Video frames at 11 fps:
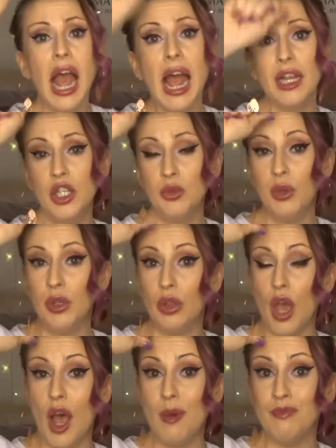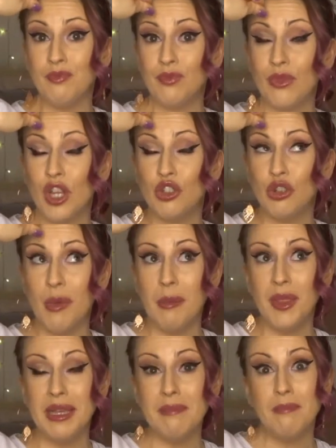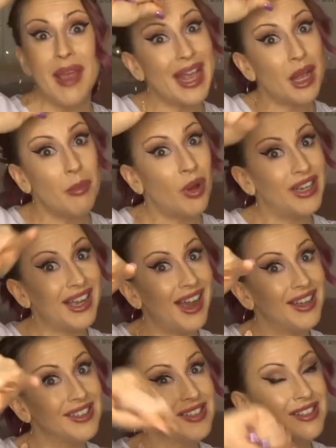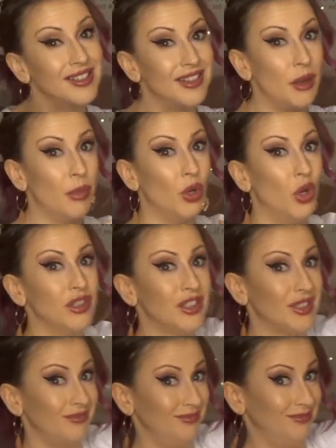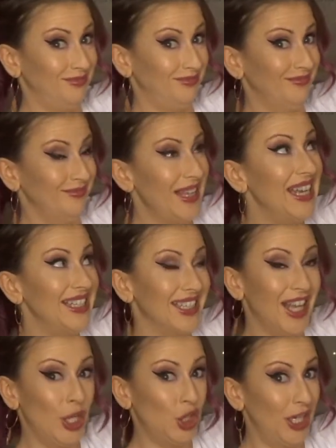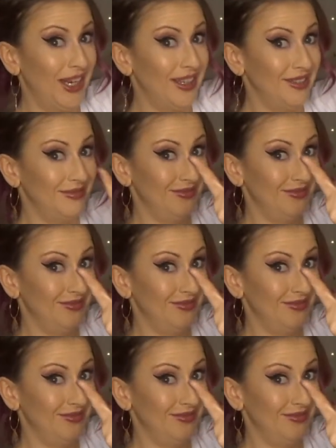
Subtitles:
And with do you remember the Baker Boy hats I bought end of last year?